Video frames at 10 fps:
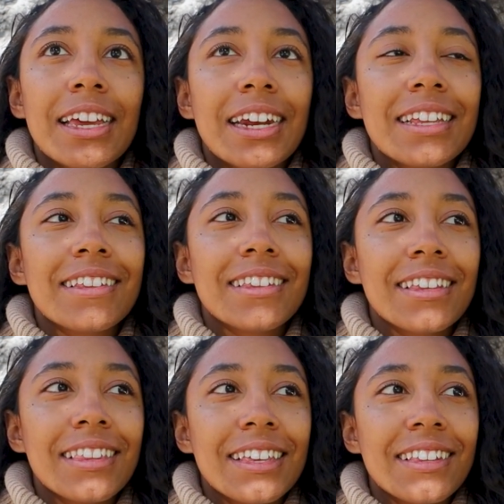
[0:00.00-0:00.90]
And I
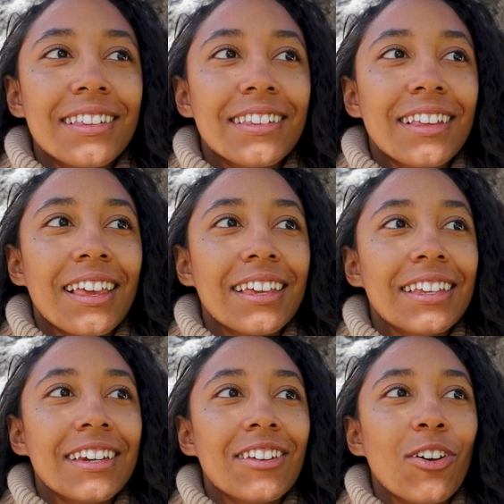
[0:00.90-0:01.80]
see this
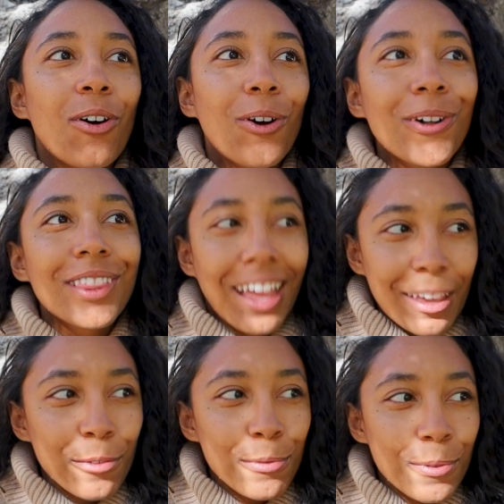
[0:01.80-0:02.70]
in all
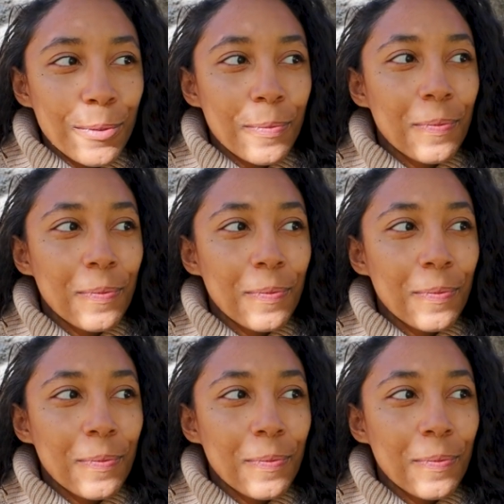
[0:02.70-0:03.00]
life.